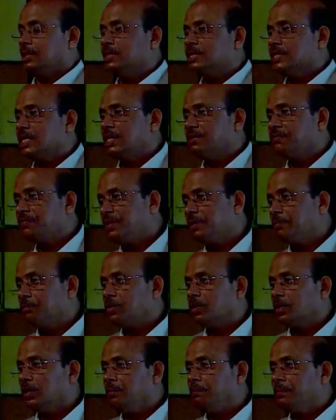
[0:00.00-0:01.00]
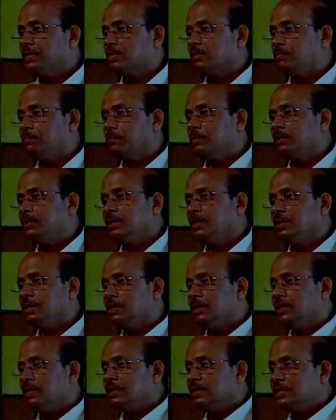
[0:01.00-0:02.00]
It is a FEM model based upon the
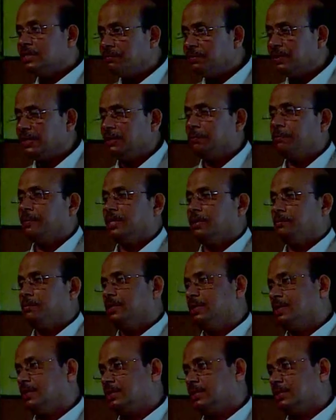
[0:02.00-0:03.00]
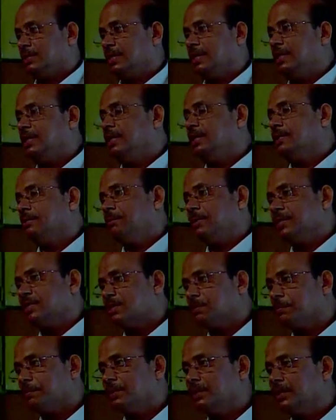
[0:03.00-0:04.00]
GVT parameters, and
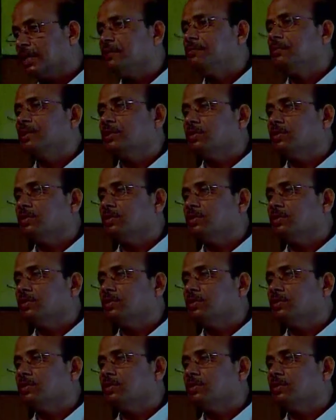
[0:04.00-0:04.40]
based upon that we